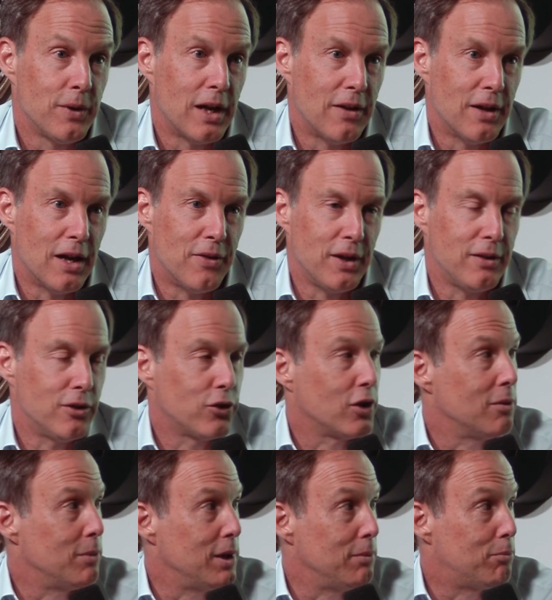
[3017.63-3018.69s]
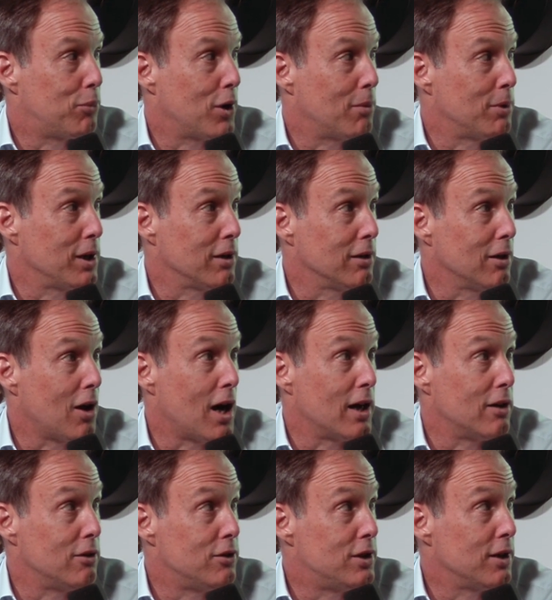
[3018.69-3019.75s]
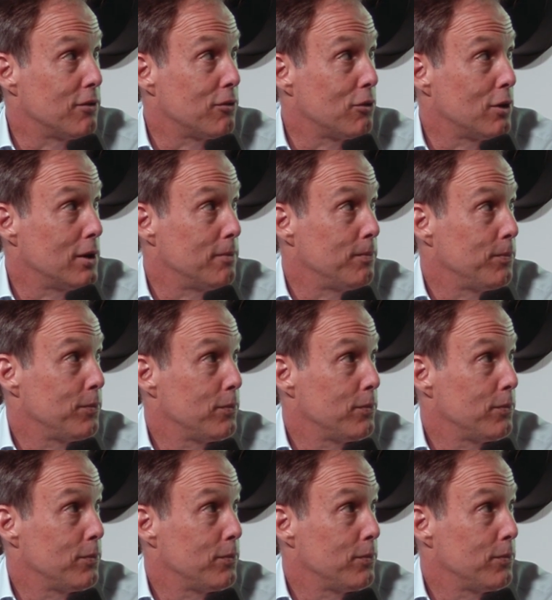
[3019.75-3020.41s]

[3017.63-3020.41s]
I, I think there's going to be probably a lot of different.